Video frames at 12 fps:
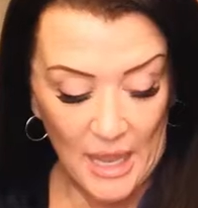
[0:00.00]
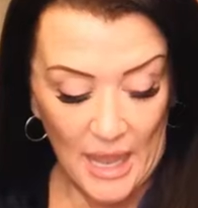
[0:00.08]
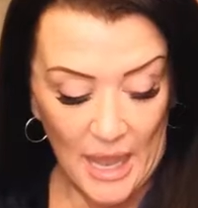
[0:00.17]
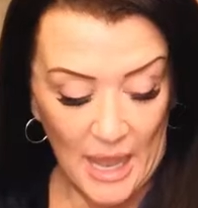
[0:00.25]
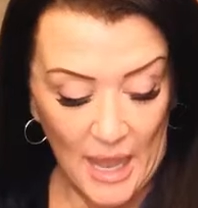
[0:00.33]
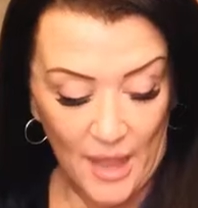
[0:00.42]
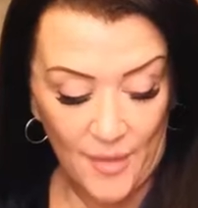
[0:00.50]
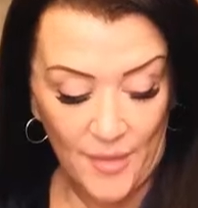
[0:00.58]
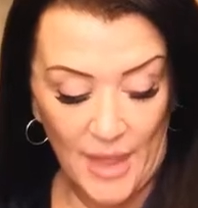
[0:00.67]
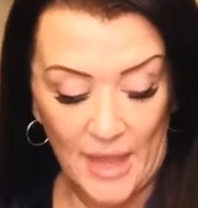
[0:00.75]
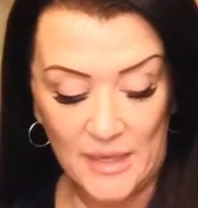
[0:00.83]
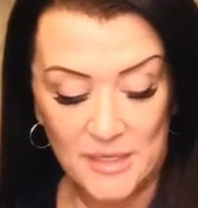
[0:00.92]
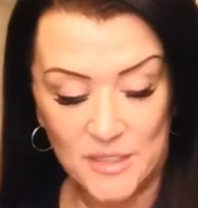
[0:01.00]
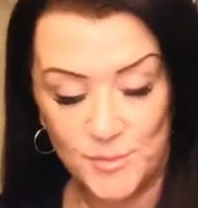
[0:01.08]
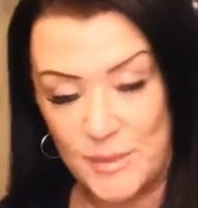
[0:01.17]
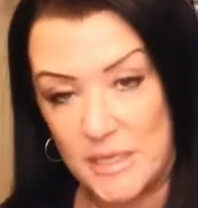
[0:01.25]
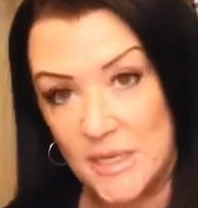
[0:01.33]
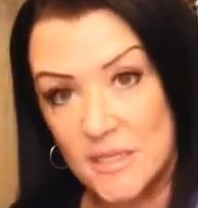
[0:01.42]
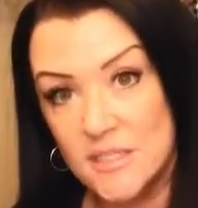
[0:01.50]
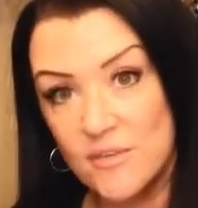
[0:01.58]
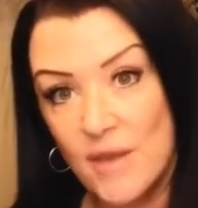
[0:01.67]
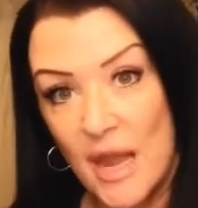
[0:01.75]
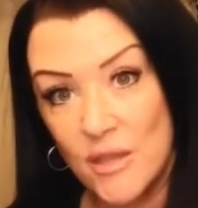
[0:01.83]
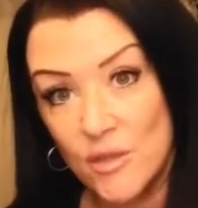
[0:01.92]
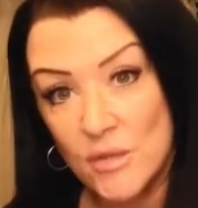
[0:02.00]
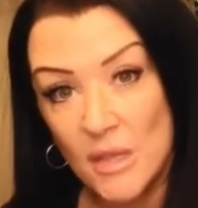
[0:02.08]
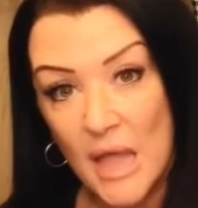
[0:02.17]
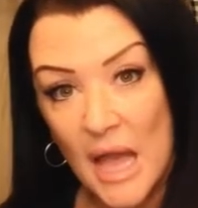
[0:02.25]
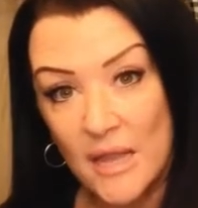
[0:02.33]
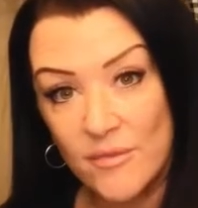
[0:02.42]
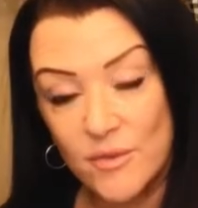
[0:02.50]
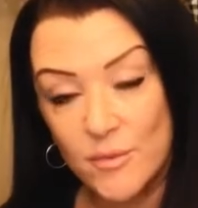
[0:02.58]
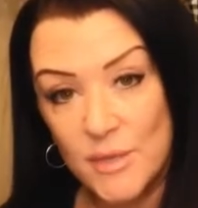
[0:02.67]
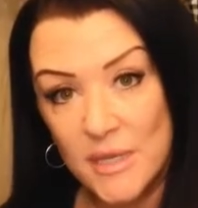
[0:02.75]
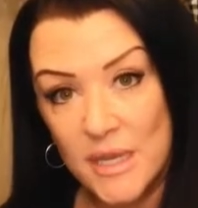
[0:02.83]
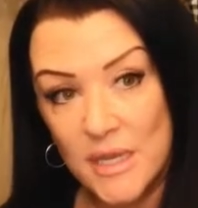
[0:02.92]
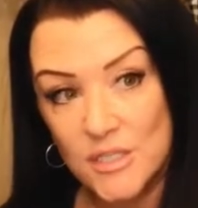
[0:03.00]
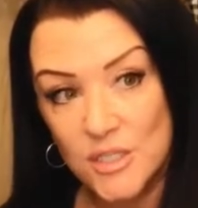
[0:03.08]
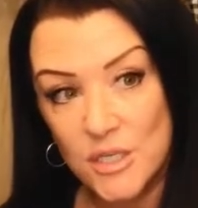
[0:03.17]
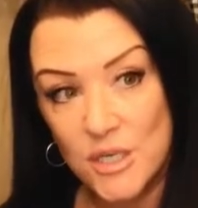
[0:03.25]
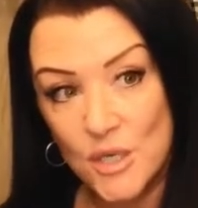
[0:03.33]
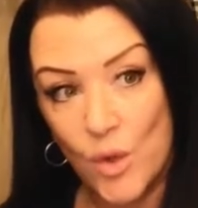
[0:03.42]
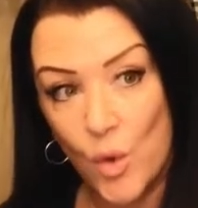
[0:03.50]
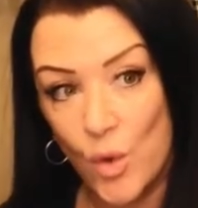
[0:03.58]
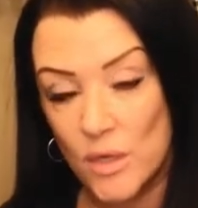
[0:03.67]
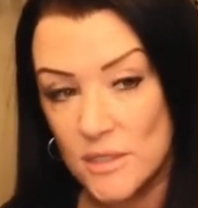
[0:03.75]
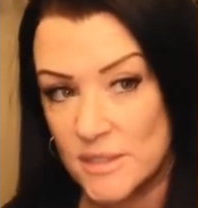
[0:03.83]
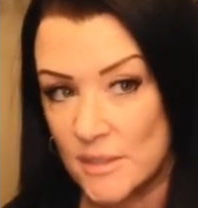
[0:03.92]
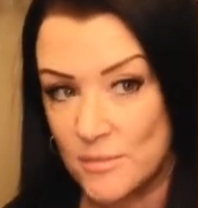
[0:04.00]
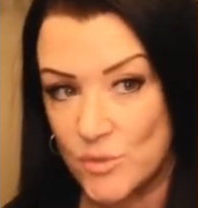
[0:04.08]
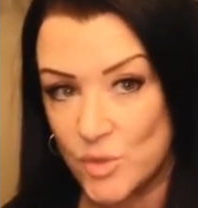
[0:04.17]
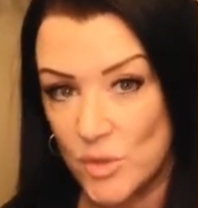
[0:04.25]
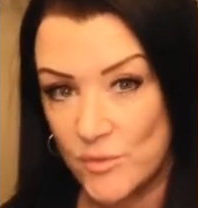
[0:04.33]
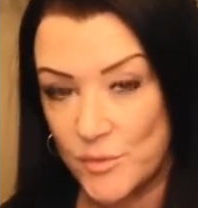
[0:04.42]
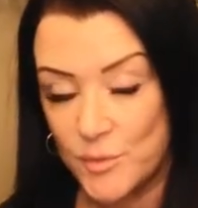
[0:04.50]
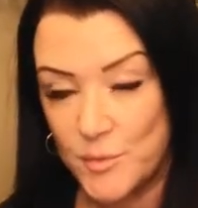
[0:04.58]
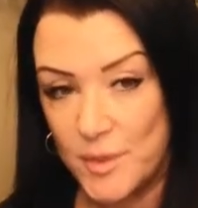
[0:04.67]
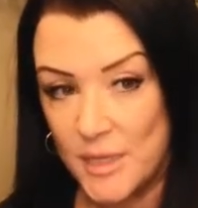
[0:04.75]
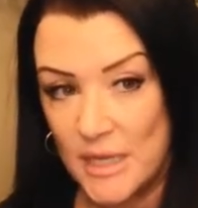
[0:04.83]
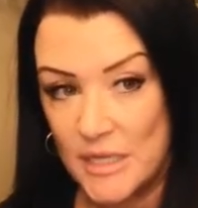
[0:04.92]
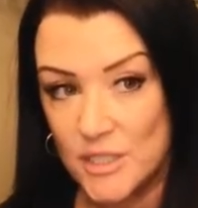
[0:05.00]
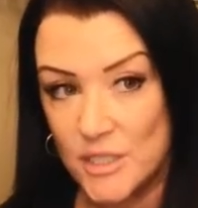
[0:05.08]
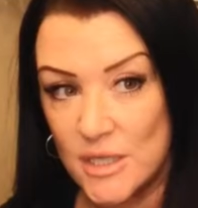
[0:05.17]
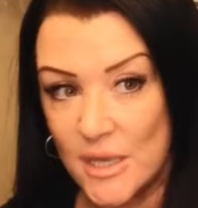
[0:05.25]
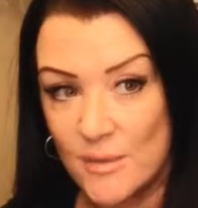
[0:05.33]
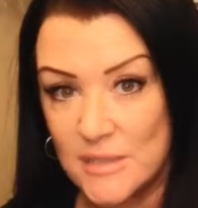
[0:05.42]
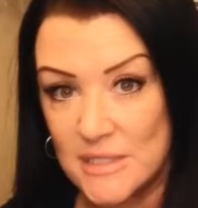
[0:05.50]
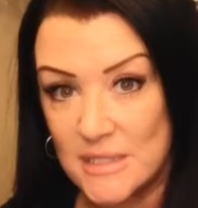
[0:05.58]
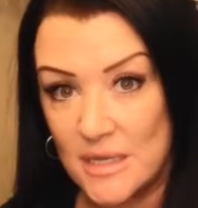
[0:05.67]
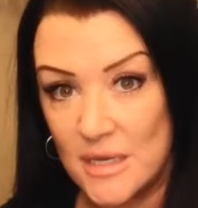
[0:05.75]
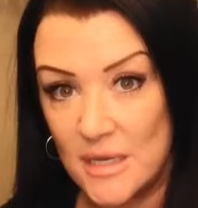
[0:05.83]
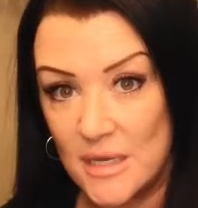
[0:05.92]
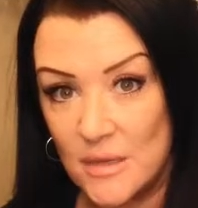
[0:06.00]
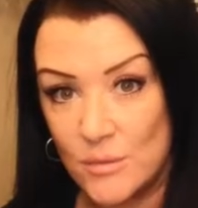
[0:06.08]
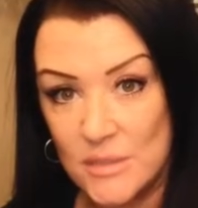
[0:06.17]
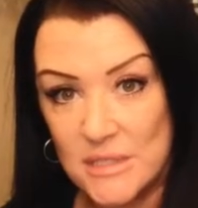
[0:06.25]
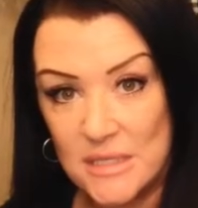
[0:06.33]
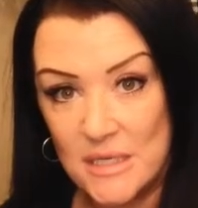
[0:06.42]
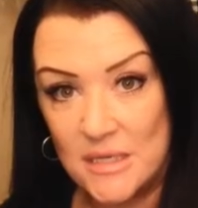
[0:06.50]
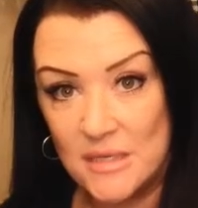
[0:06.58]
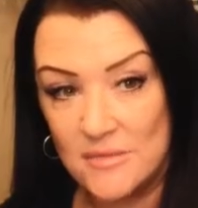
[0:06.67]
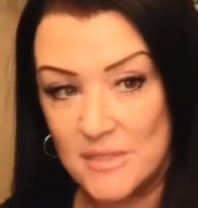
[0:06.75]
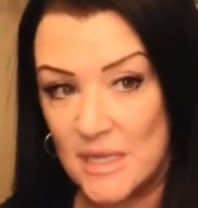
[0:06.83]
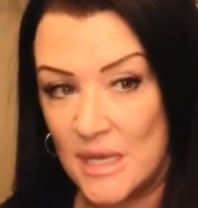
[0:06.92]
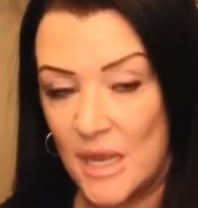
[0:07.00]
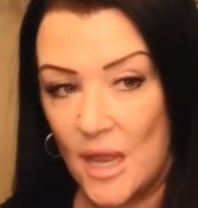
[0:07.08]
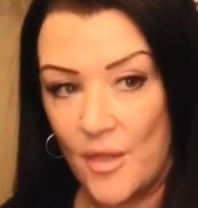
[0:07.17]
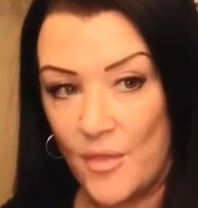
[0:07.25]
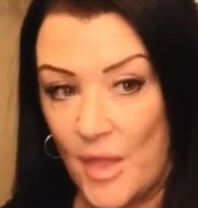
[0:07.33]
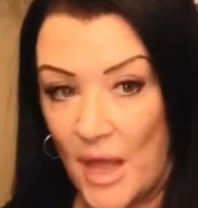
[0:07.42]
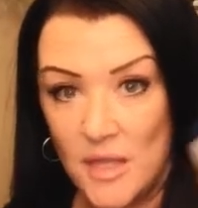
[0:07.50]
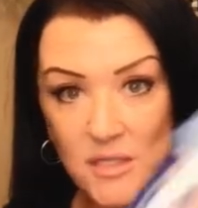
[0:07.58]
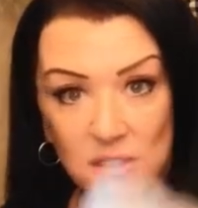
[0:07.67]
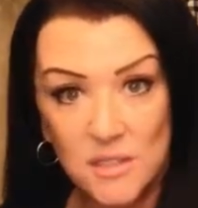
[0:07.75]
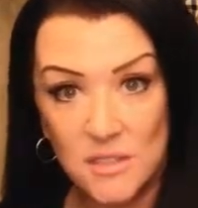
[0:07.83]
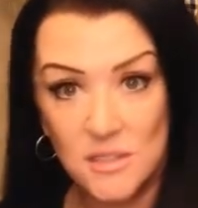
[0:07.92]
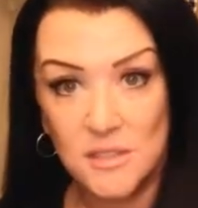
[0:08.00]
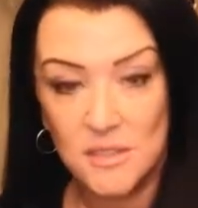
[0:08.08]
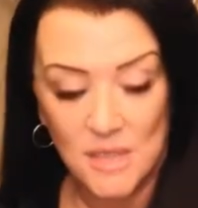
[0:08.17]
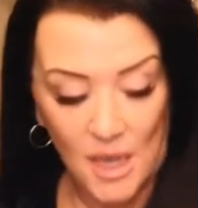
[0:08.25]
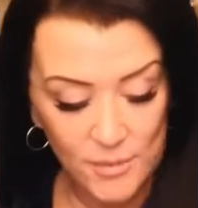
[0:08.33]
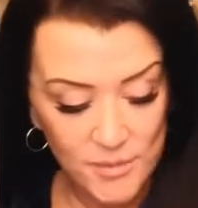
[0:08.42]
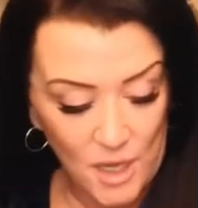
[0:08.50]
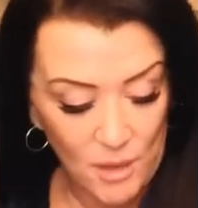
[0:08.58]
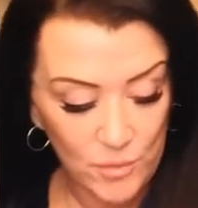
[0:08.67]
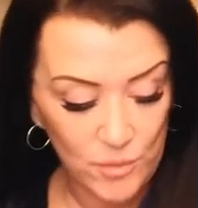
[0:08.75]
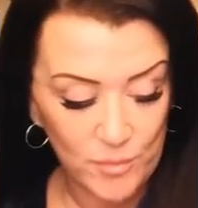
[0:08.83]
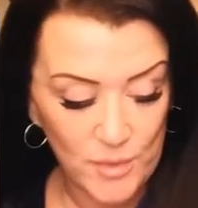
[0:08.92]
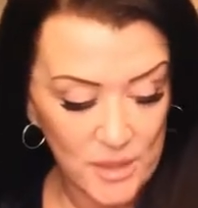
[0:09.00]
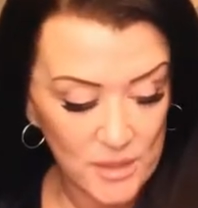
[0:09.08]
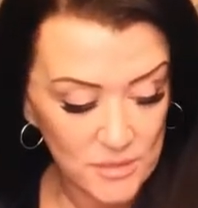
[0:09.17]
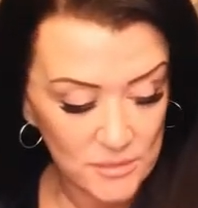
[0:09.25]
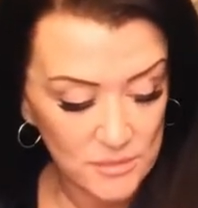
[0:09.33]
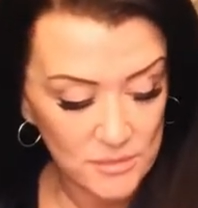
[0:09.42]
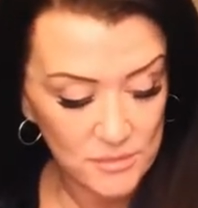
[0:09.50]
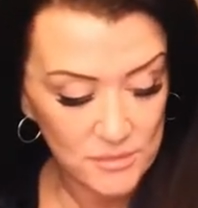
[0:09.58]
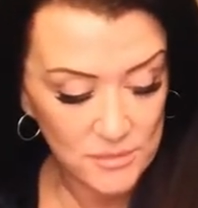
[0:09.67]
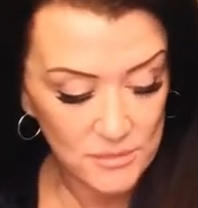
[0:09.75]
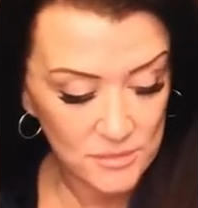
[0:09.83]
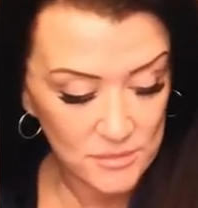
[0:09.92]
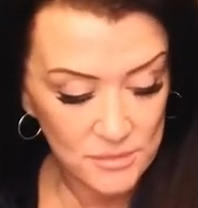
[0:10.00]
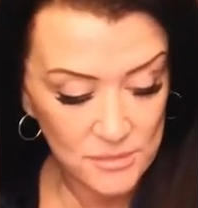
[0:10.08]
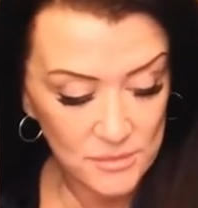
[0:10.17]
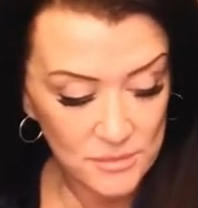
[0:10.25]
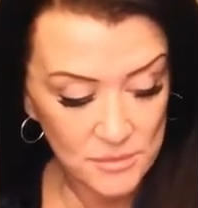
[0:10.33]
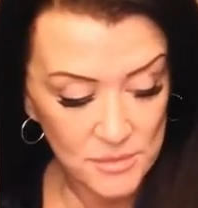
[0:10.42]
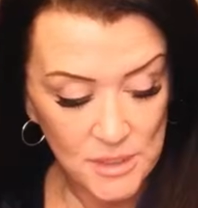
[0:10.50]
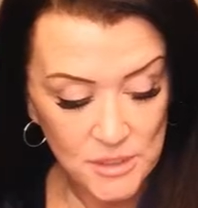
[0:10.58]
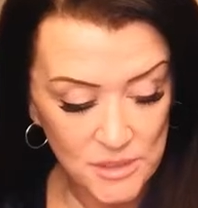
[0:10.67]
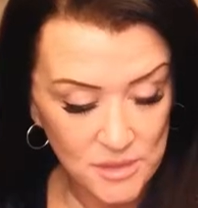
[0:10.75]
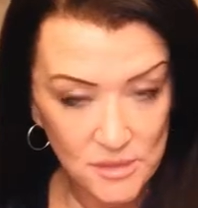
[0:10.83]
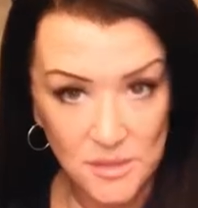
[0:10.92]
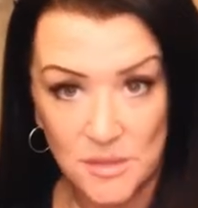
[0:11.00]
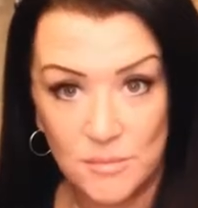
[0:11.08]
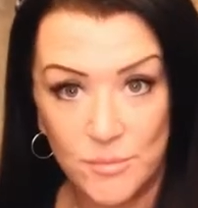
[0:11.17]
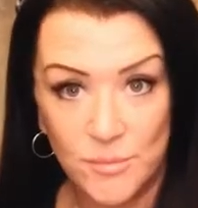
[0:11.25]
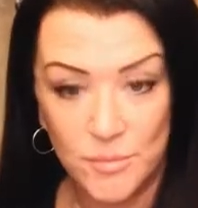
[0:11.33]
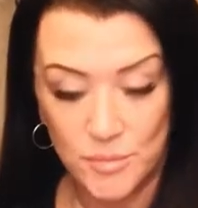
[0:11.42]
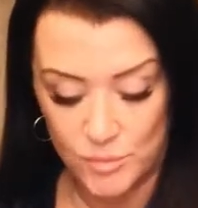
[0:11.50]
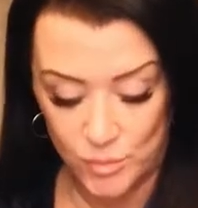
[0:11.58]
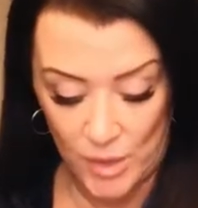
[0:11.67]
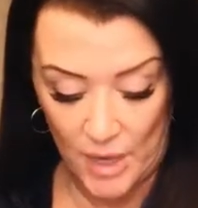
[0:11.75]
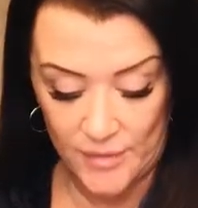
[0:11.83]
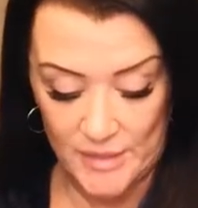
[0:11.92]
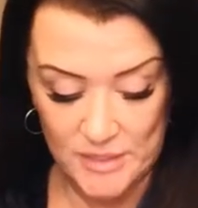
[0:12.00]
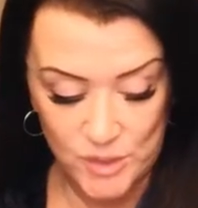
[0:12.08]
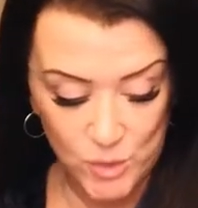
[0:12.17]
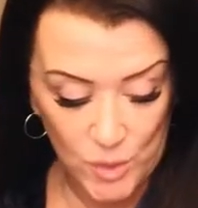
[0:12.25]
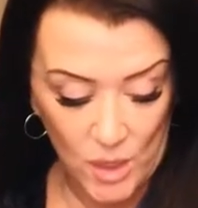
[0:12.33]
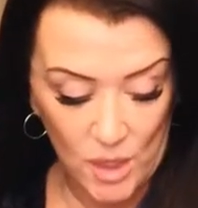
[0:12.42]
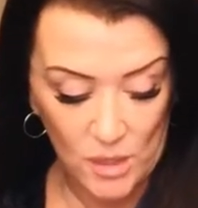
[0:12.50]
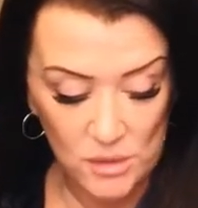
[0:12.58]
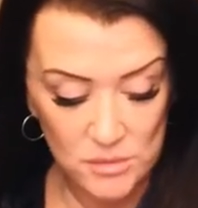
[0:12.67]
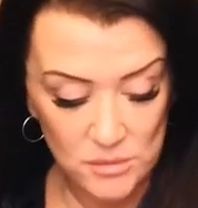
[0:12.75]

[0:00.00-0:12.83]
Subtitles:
And that is because of either the lack of communication or some sort of communication that was seen, received, that just stopped all movement, that just brought this to a halt.